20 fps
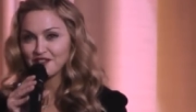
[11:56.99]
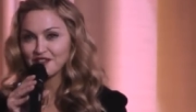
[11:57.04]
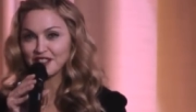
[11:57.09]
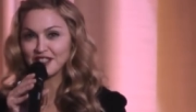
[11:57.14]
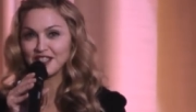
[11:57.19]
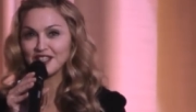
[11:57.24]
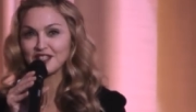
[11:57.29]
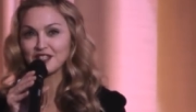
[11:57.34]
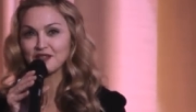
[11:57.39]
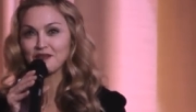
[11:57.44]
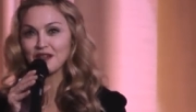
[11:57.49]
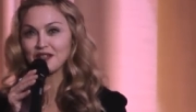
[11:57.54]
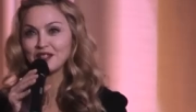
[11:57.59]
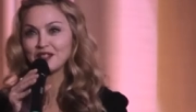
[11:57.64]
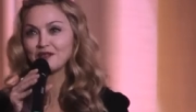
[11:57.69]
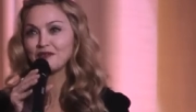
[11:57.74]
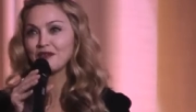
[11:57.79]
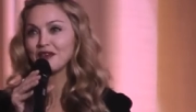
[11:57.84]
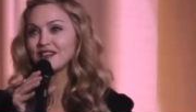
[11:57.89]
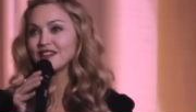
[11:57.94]
for six
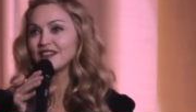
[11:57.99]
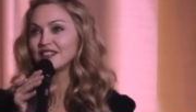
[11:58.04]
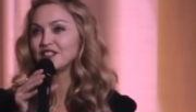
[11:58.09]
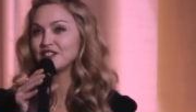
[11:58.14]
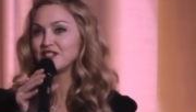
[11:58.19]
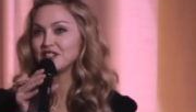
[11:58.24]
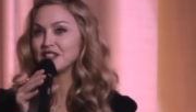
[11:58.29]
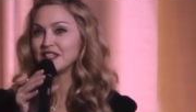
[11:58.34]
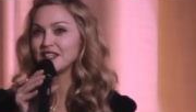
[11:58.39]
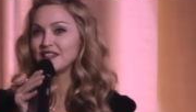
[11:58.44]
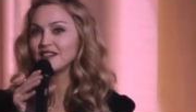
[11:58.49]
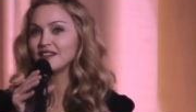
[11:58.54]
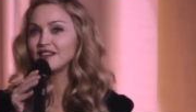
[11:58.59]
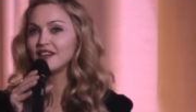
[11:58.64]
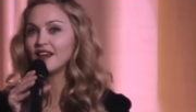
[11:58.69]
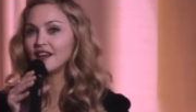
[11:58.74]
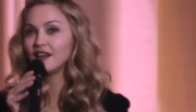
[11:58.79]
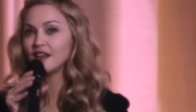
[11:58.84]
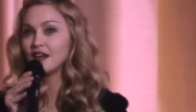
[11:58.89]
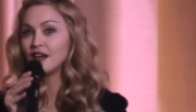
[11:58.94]
months, but she did,
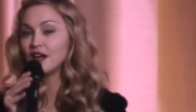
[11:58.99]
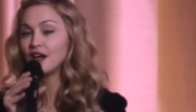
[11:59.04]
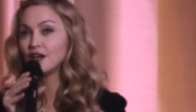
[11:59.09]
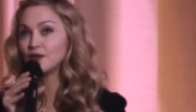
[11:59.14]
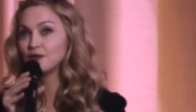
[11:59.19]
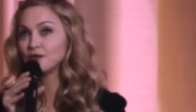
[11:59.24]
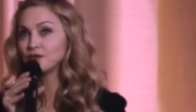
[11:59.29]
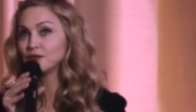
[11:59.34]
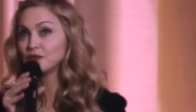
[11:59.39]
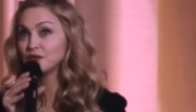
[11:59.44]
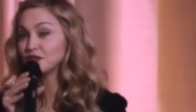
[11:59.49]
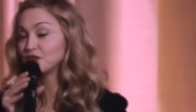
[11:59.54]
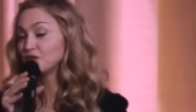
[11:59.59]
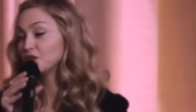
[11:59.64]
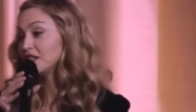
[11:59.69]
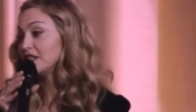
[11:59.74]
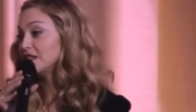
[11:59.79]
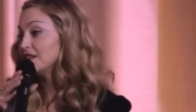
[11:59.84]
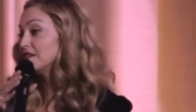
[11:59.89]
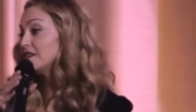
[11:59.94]
and I, I was
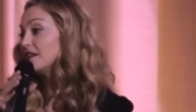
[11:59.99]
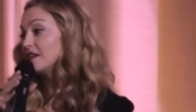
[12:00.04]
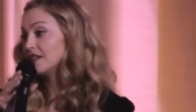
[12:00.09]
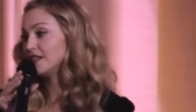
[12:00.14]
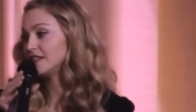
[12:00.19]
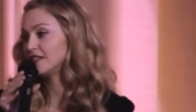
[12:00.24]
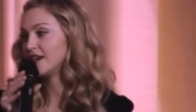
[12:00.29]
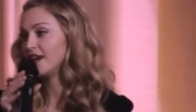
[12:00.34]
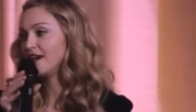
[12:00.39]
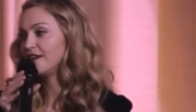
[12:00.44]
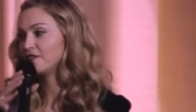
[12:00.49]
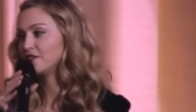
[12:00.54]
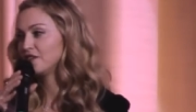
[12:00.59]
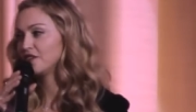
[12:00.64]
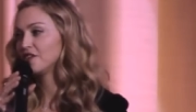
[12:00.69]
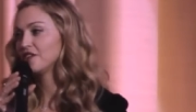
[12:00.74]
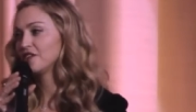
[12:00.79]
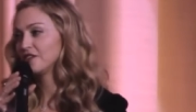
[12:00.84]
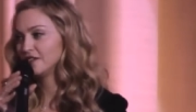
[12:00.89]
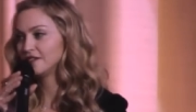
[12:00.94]
really lucky to have
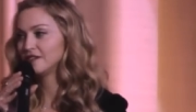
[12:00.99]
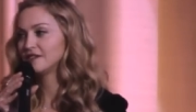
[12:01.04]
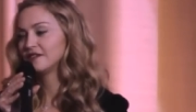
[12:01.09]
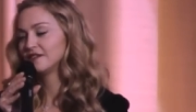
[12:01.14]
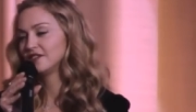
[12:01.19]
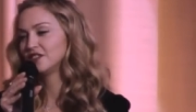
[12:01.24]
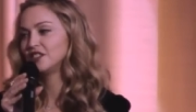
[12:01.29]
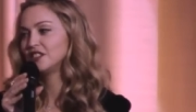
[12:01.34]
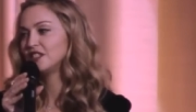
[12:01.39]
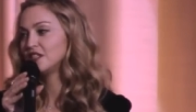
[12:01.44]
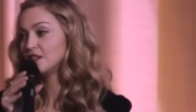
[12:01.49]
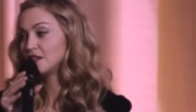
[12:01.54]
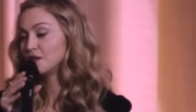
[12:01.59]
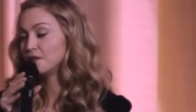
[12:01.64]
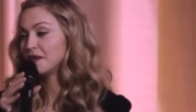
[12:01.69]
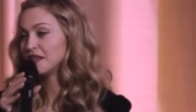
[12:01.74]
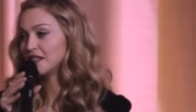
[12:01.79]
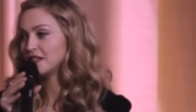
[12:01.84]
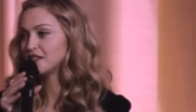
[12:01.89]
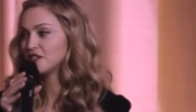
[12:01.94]
her. She did an
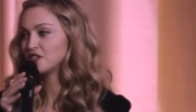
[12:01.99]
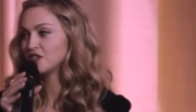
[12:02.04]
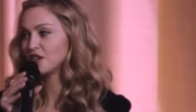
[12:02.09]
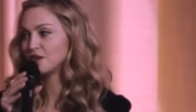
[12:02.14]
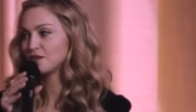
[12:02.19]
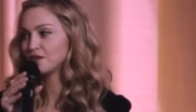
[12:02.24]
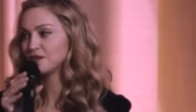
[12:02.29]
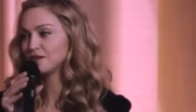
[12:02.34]
amazing job.